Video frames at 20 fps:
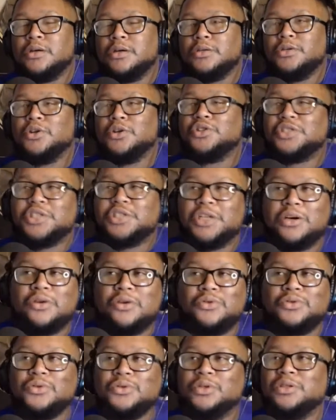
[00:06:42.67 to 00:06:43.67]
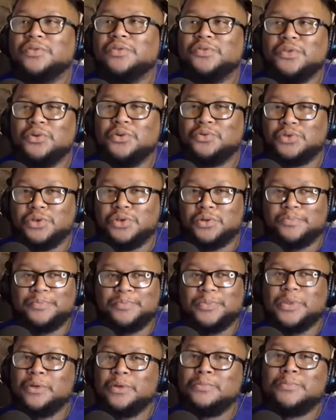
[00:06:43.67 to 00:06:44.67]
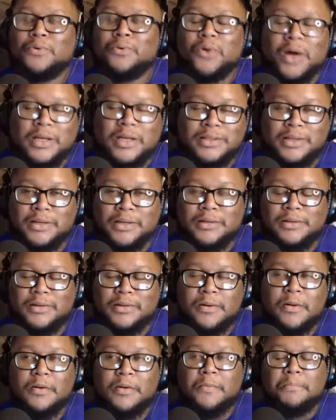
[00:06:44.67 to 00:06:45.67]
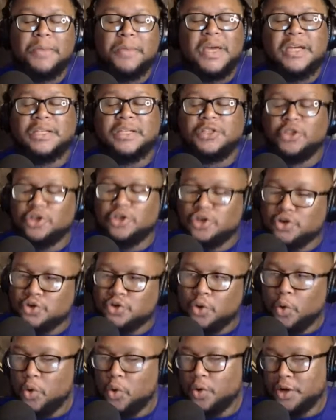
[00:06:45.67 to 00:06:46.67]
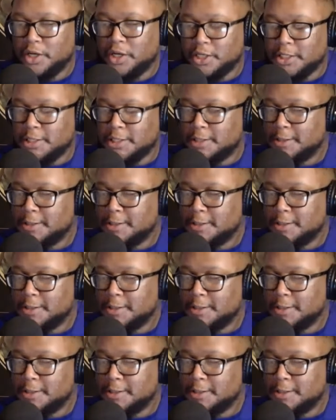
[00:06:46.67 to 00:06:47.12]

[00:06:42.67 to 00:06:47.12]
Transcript: your children's future, their present being destroyed.